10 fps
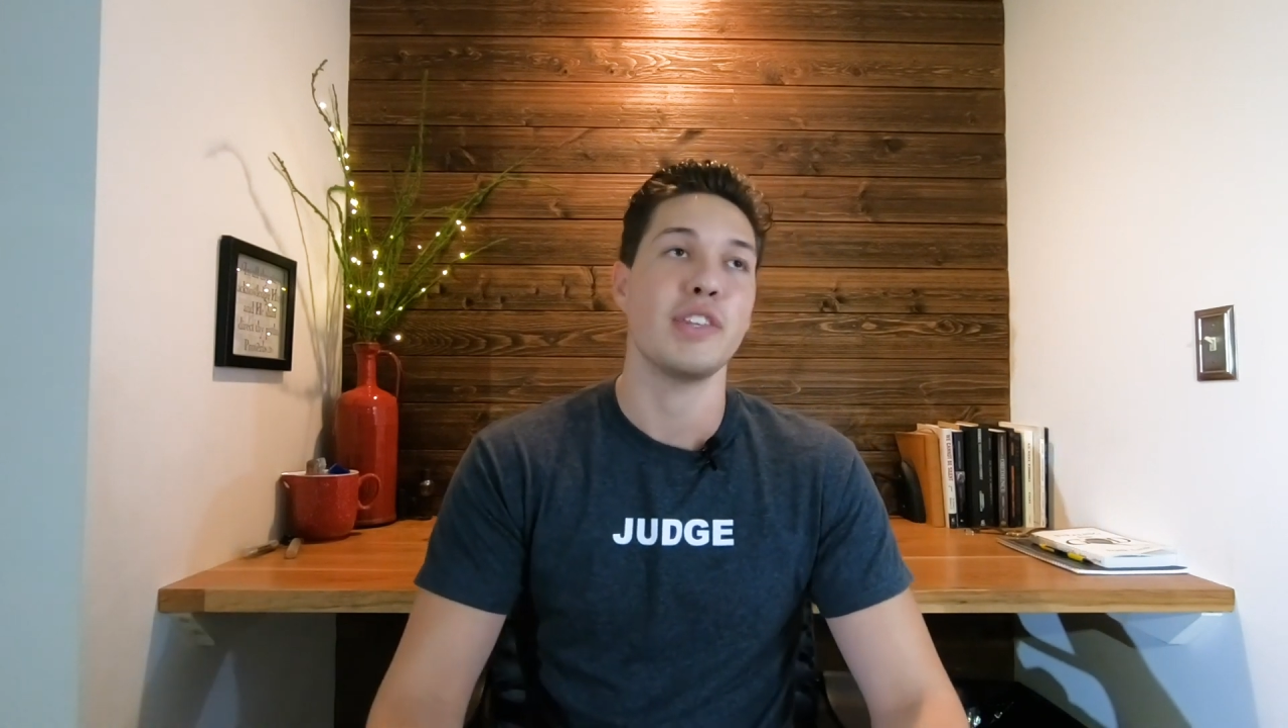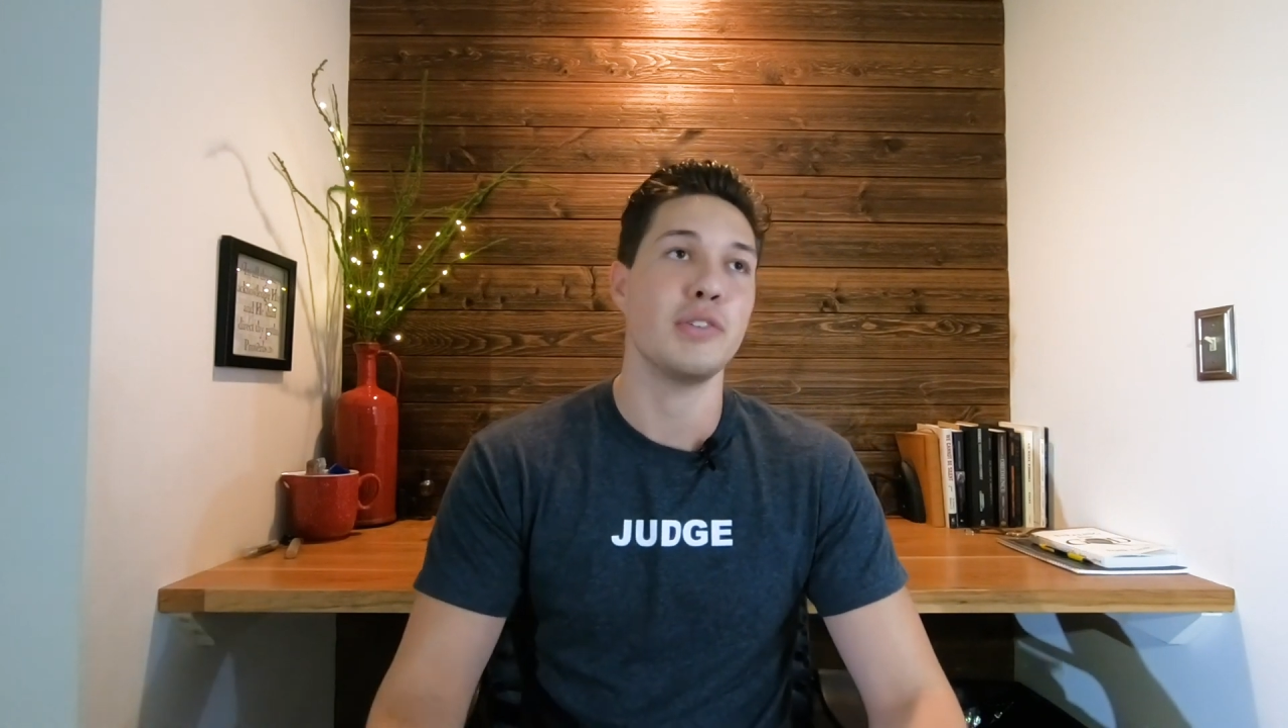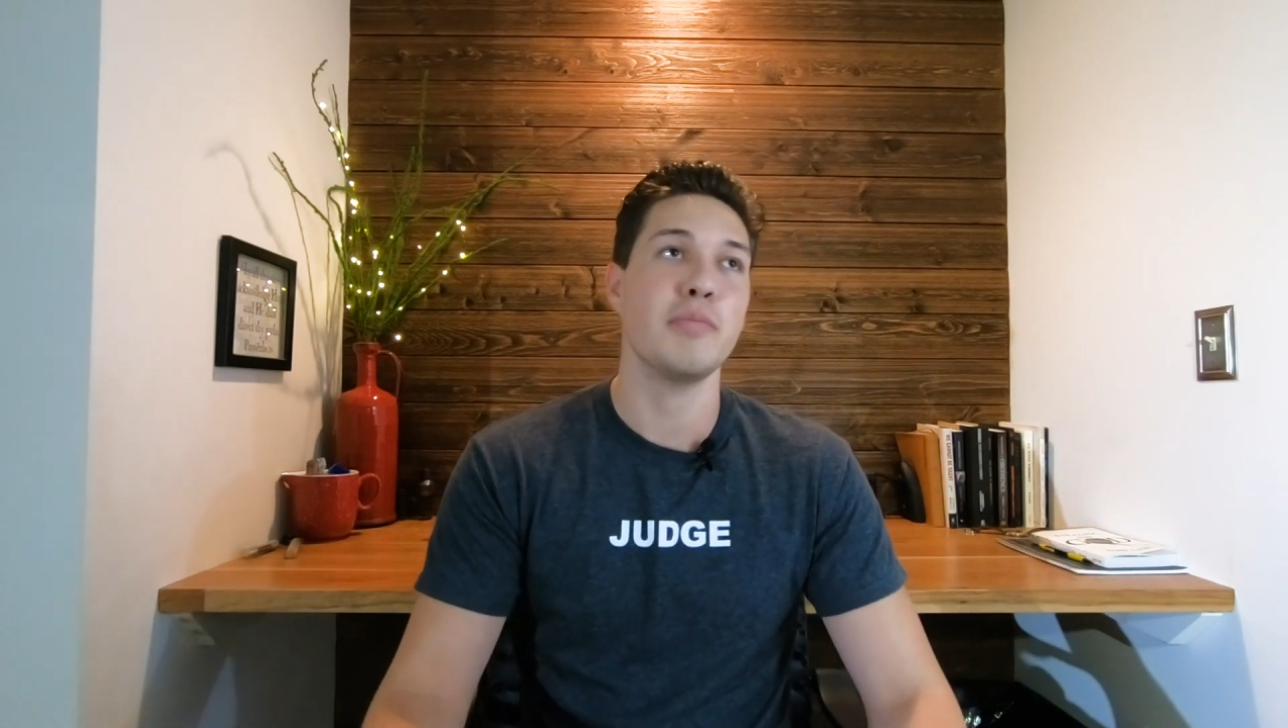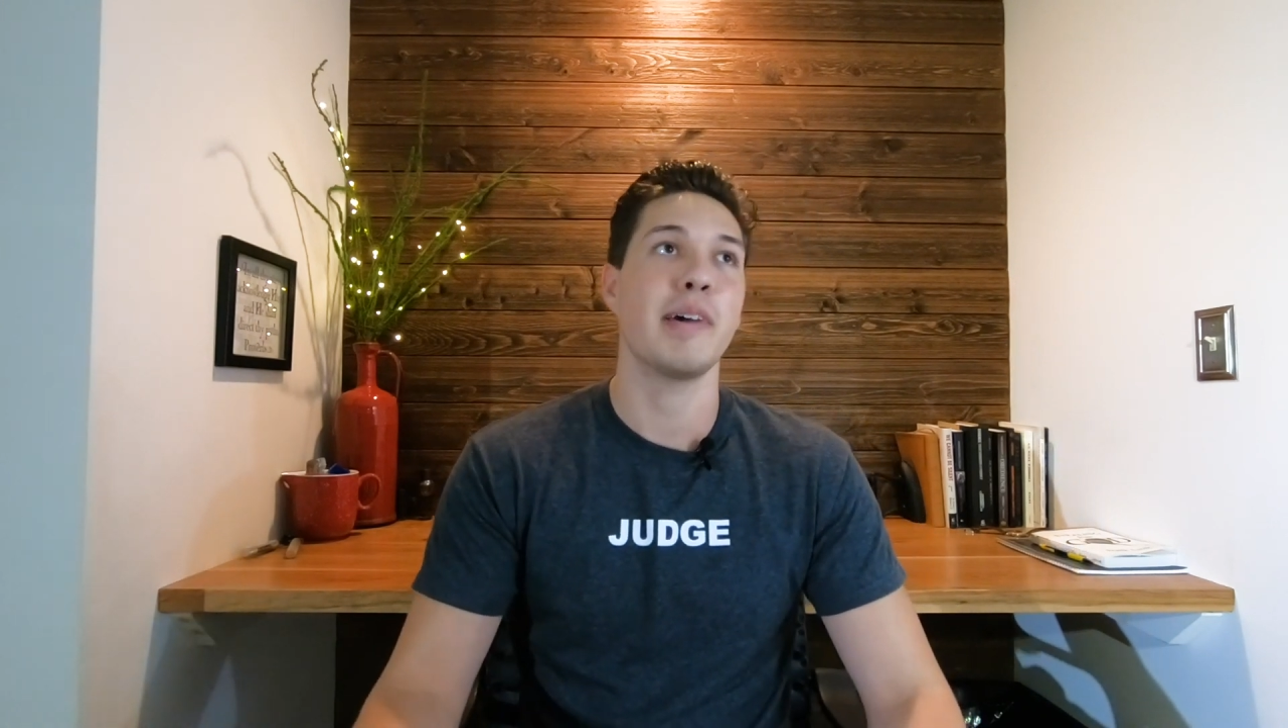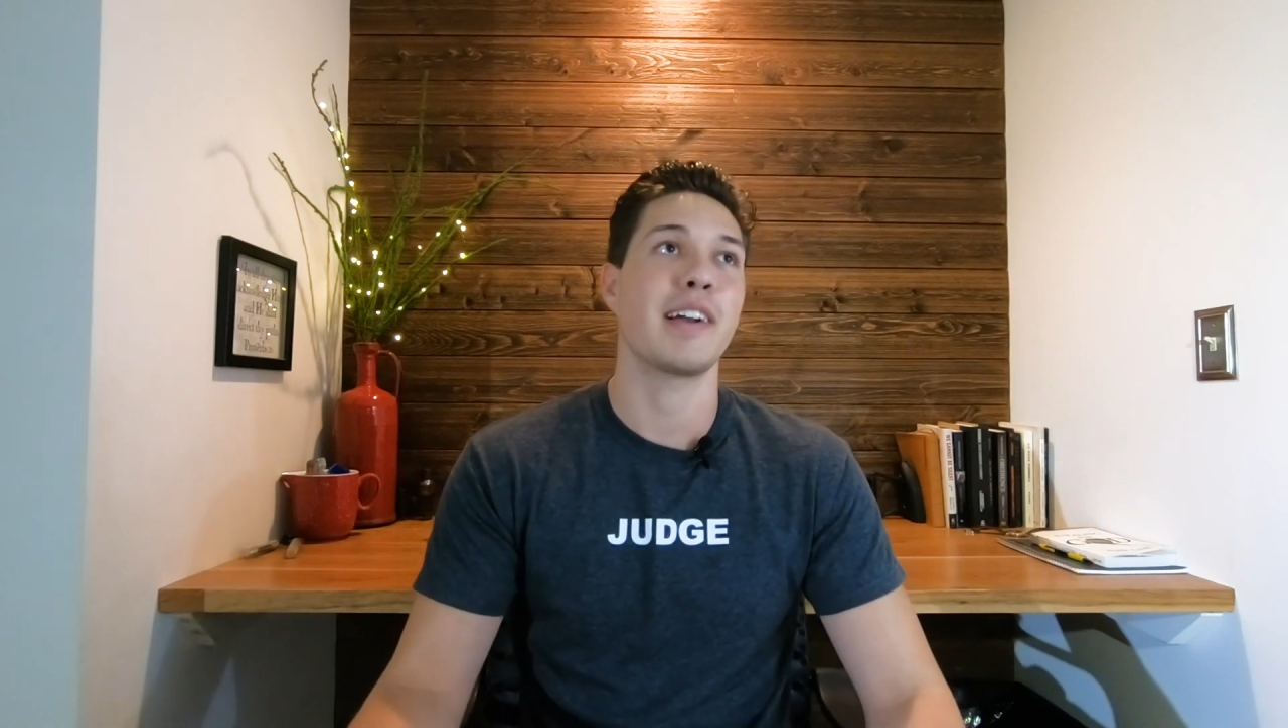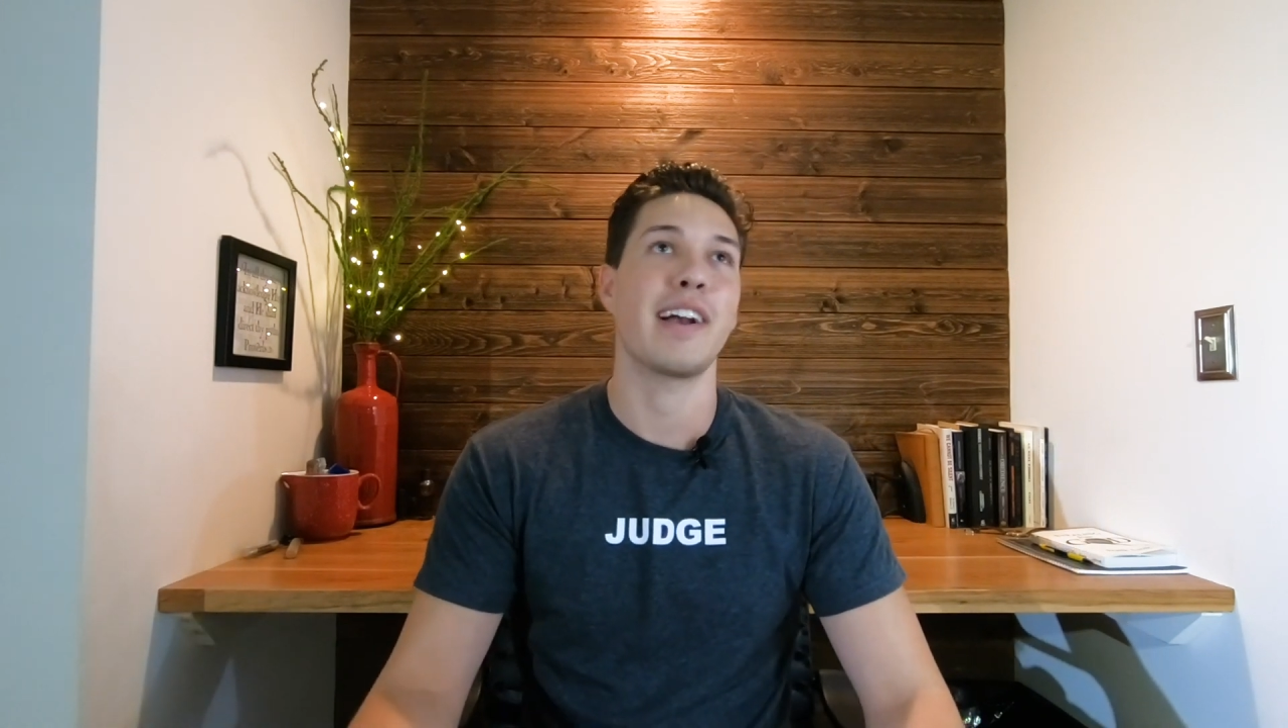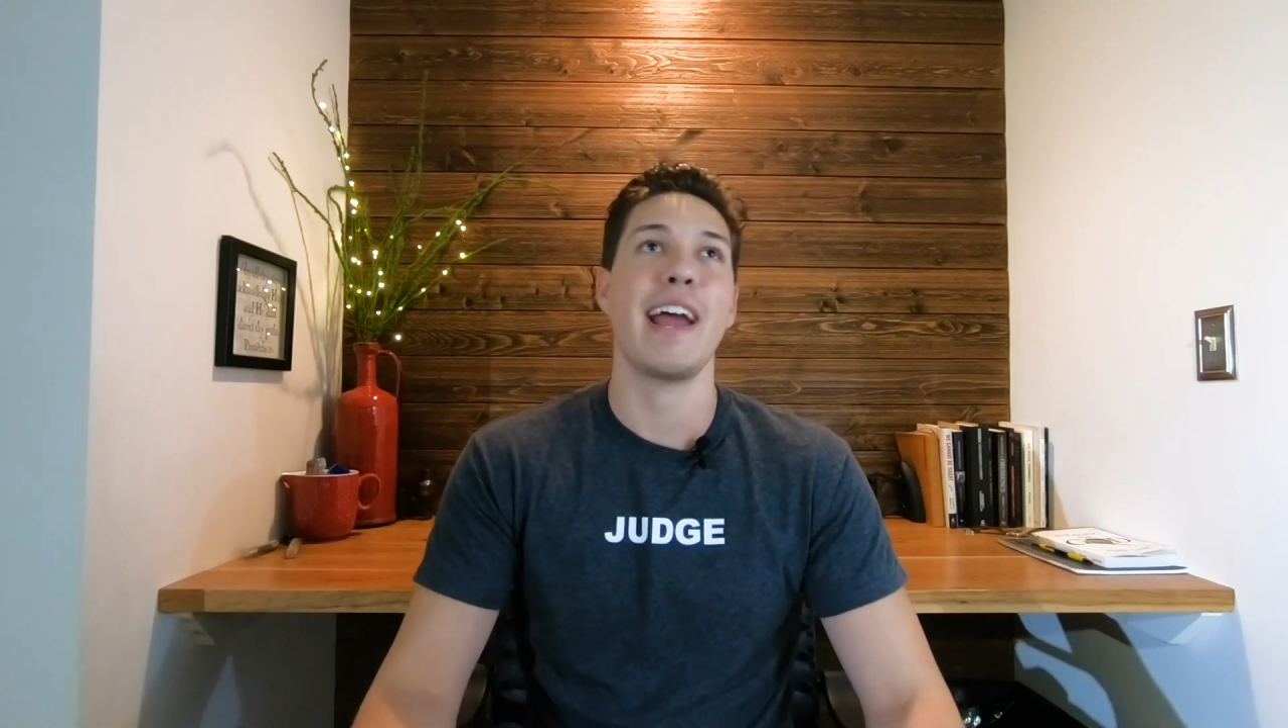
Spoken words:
you better